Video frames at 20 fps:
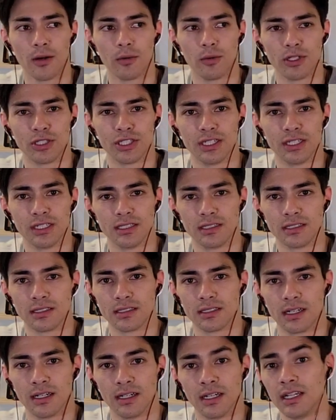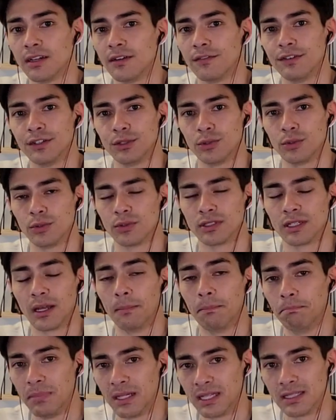Which is an individual's
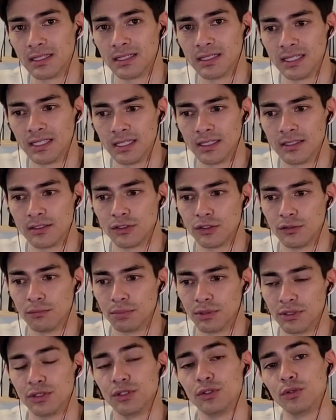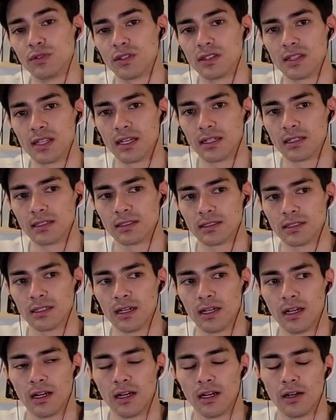ability to produce things,
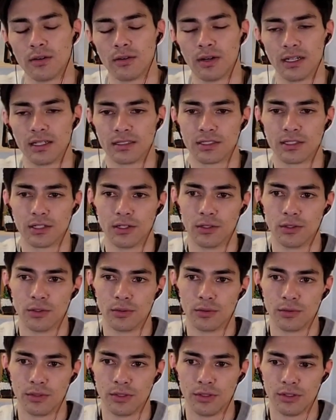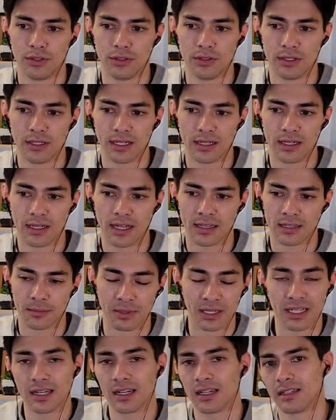right? So at the
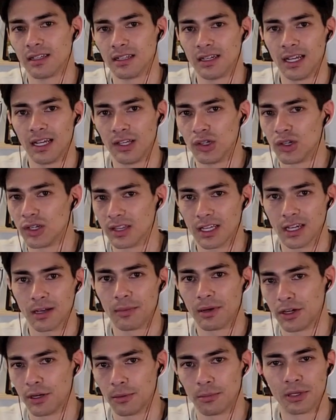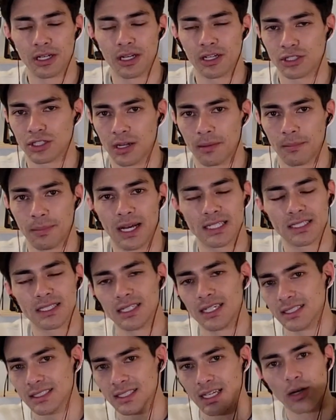beginning of the day, you could think about your production
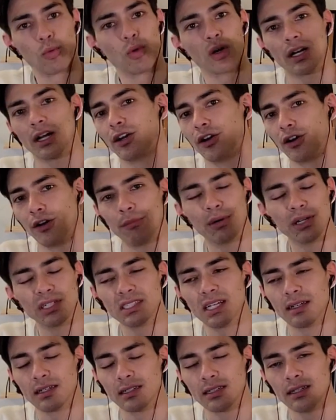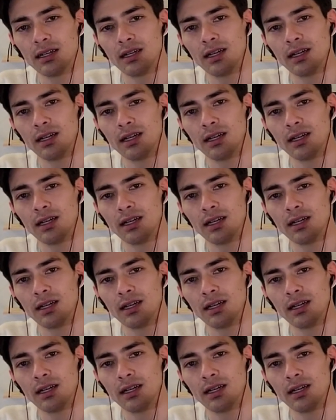capacity as like 100%.